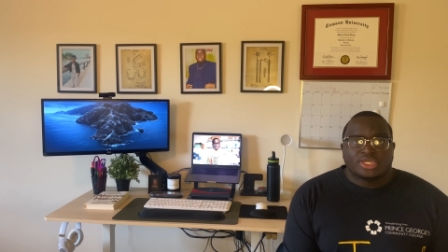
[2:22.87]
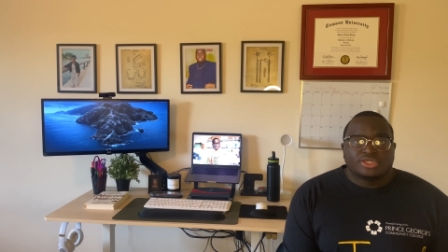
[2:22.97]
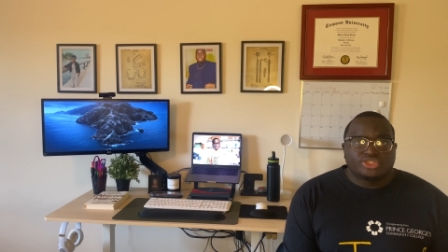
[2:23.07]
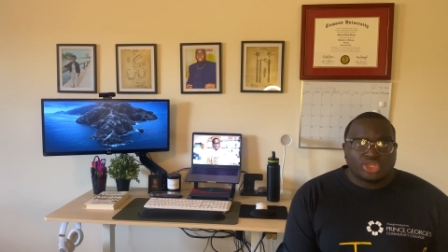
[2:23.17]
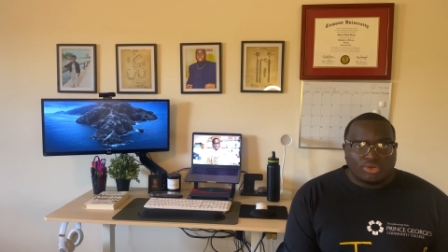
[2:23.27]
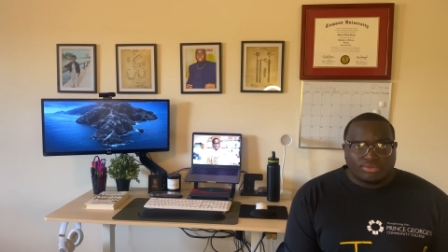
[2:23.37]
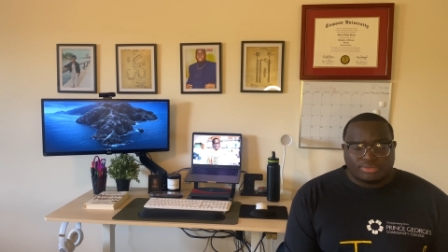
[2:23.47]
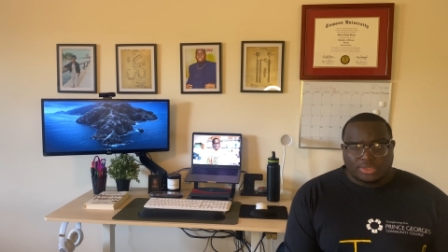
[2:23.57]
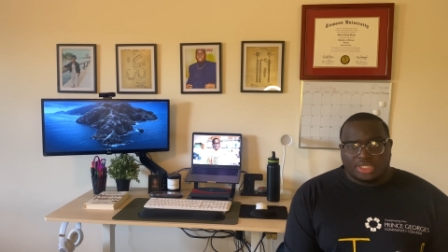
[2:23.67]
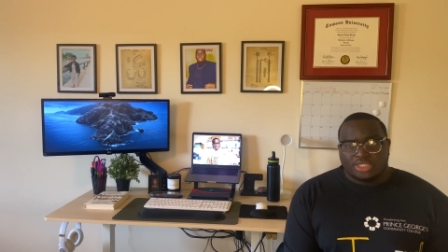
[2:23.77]
So,
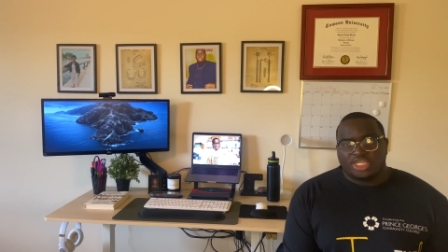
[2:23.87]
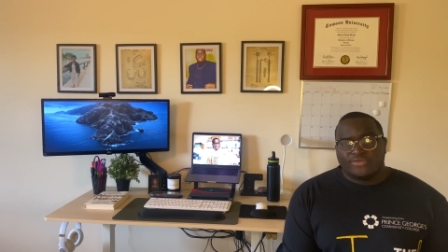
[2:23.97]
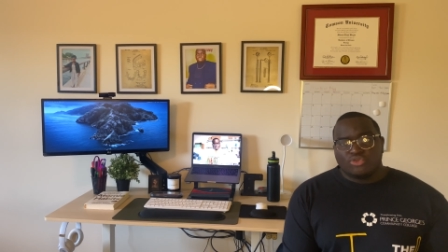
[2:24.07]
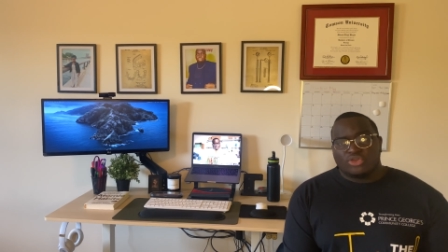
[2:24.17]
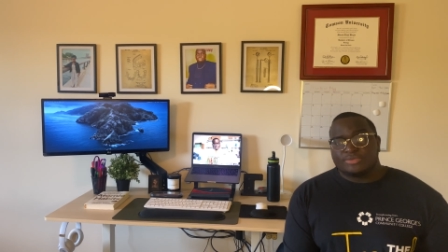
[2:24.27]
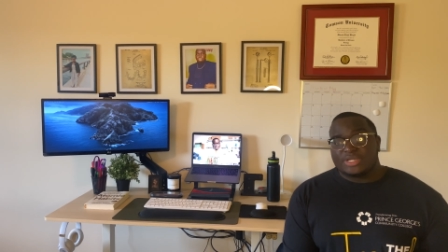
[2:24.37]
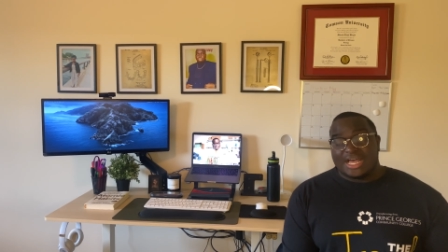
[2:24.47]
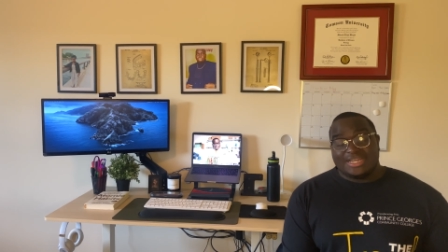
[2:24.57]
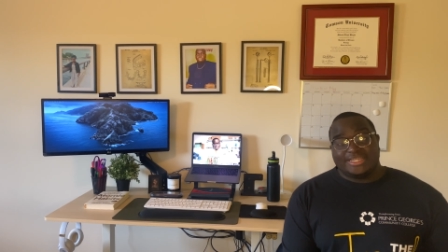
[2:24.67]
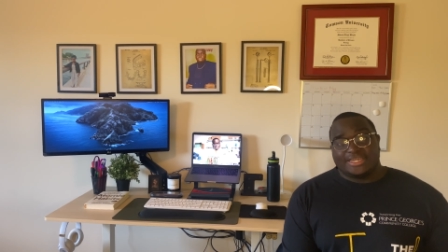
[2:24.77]
to give you all some
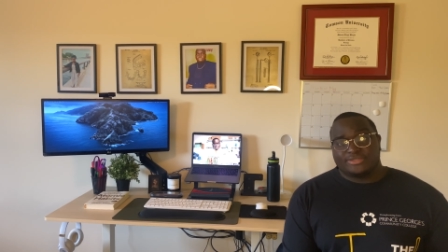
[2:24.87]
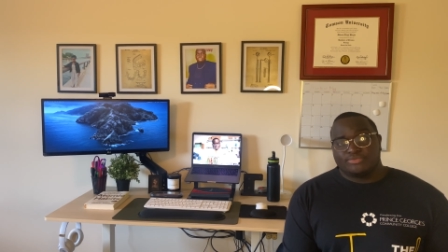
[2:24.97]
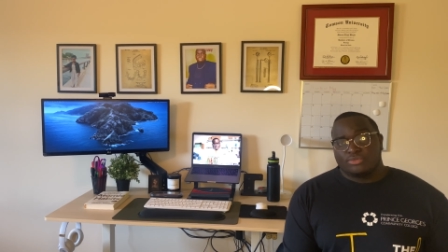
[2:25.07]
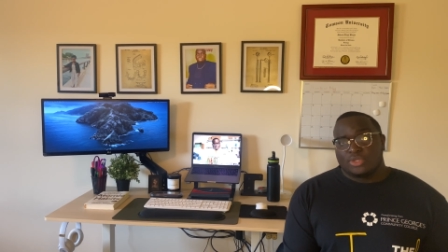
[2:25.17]
context,